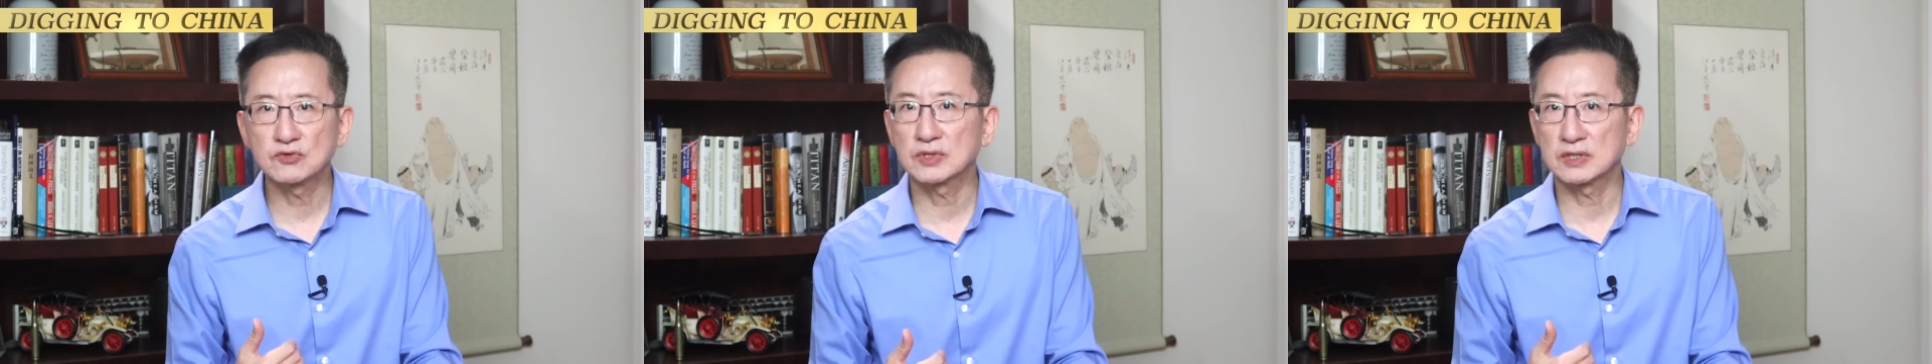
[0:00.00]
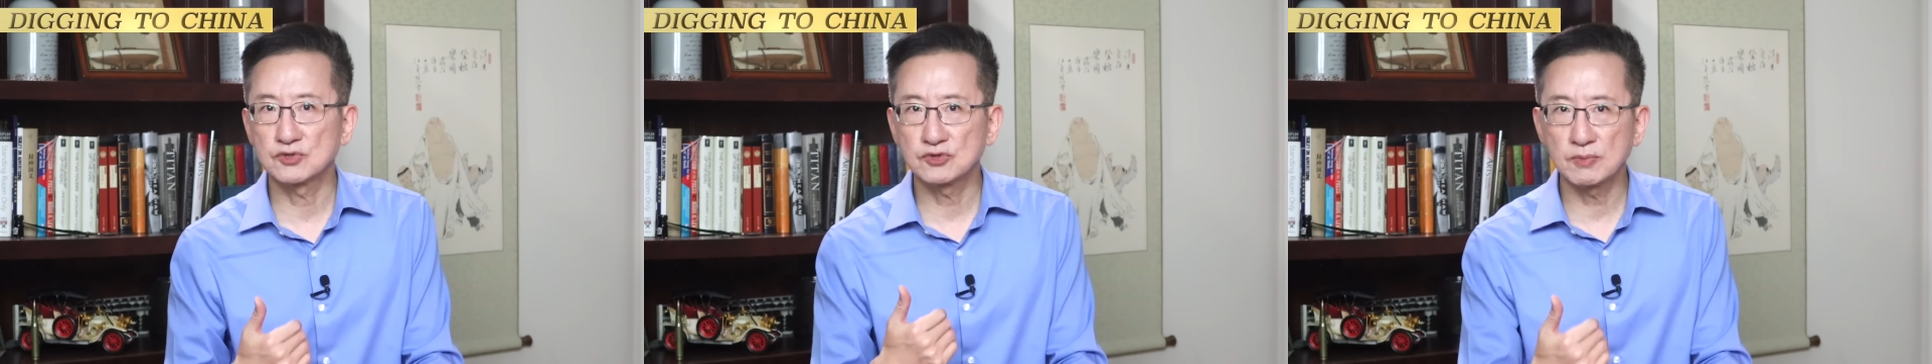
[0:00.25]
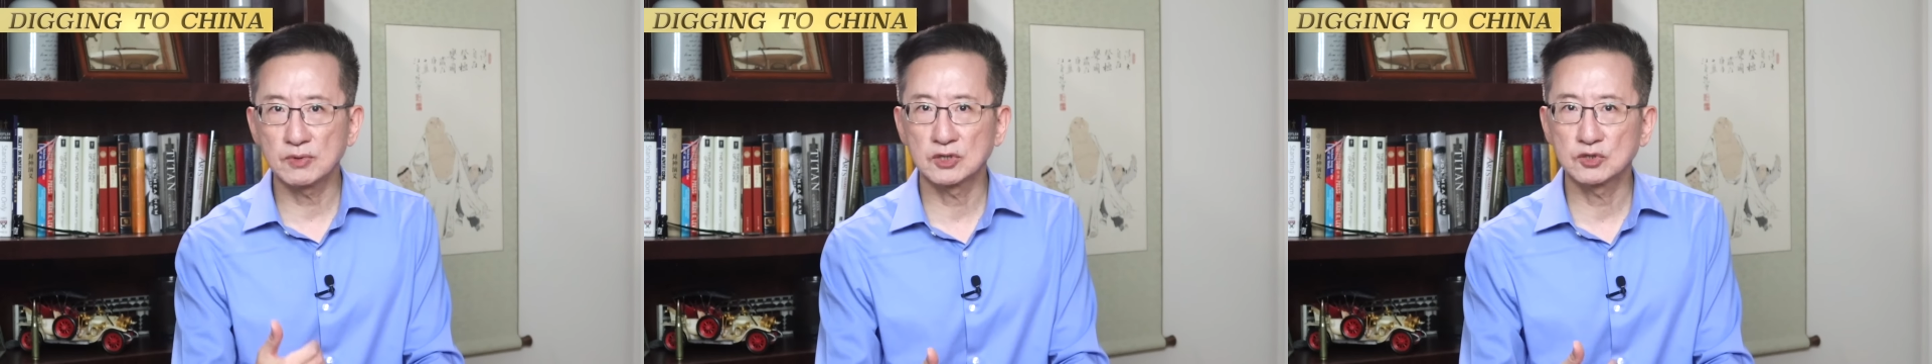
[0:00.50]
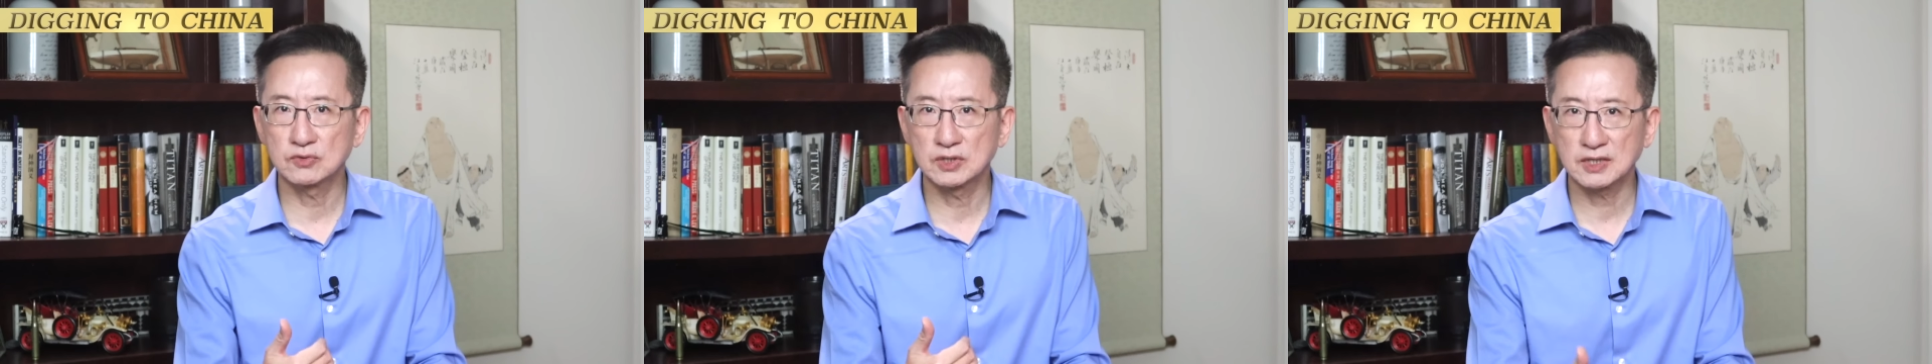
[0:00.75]
to contribute
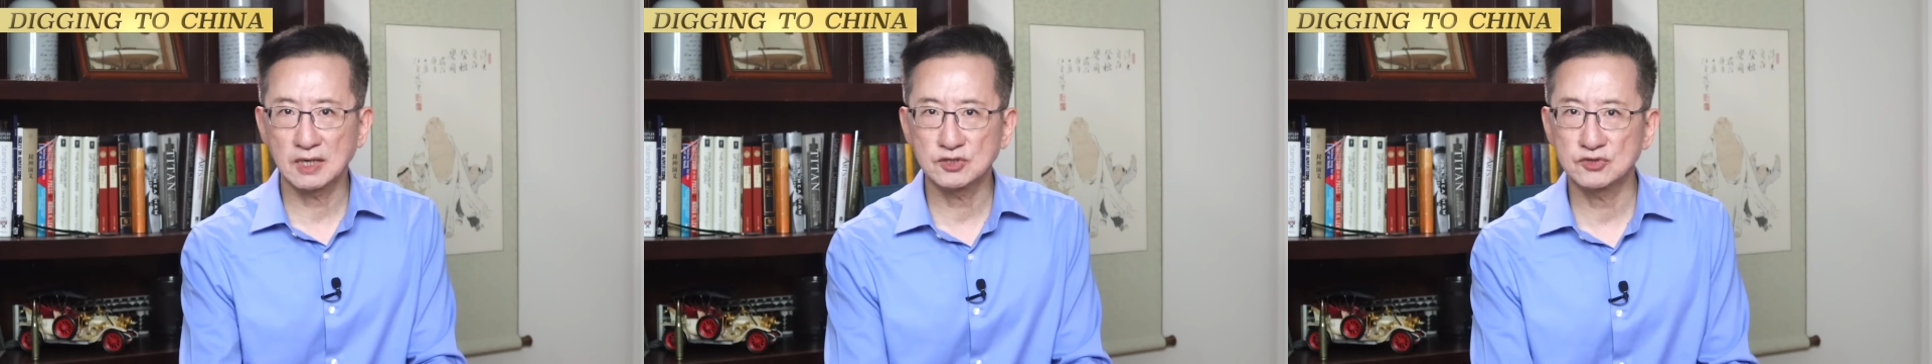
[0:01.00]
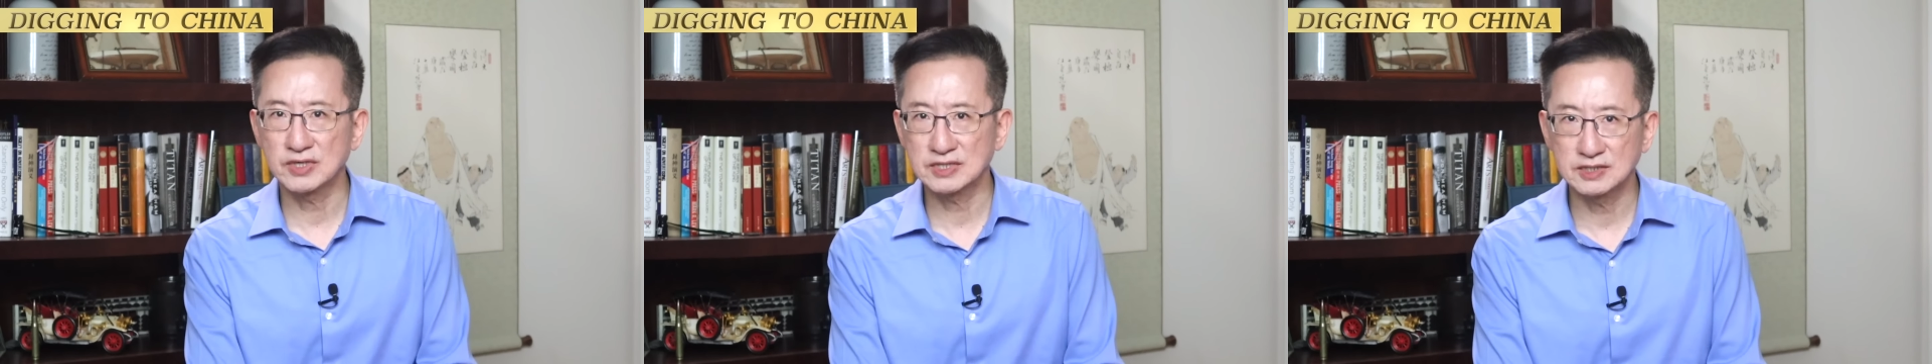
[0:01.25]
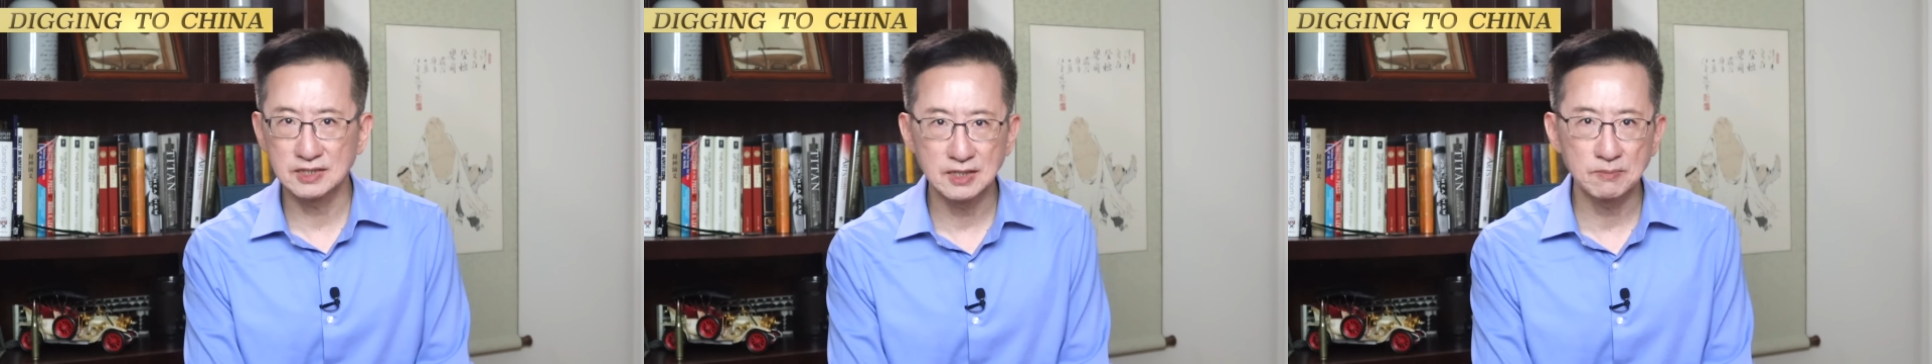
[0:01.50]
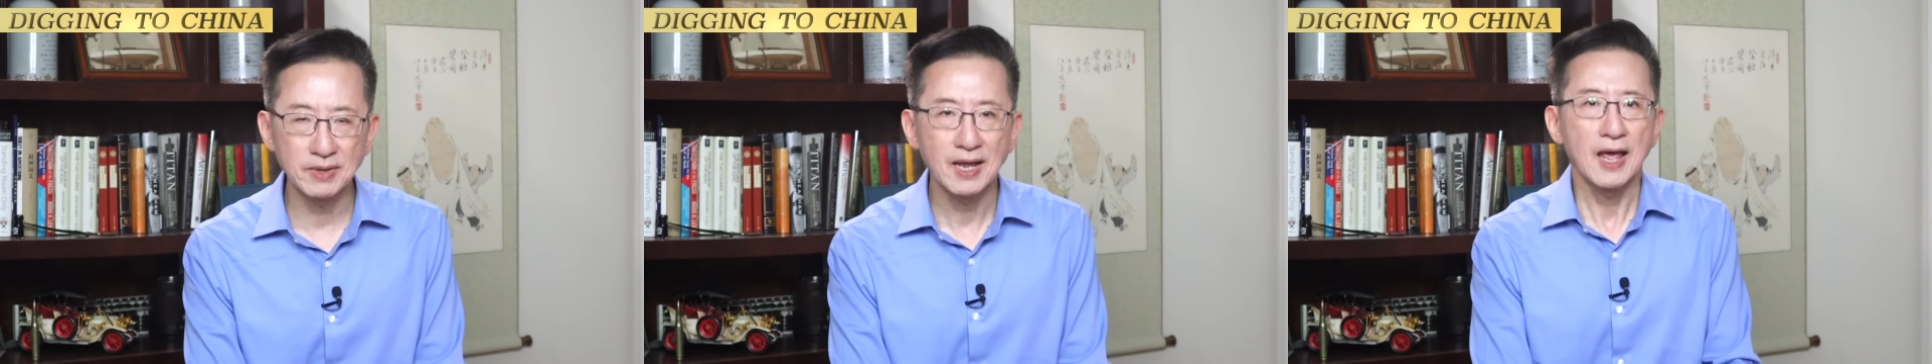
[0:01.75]
to the country's
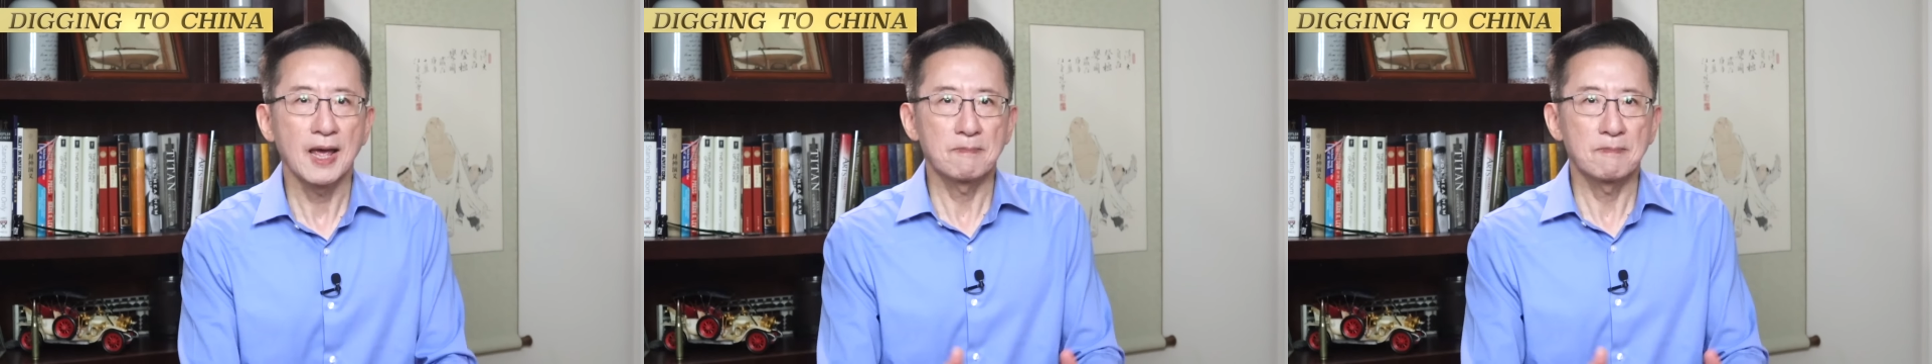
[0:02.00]
GDP,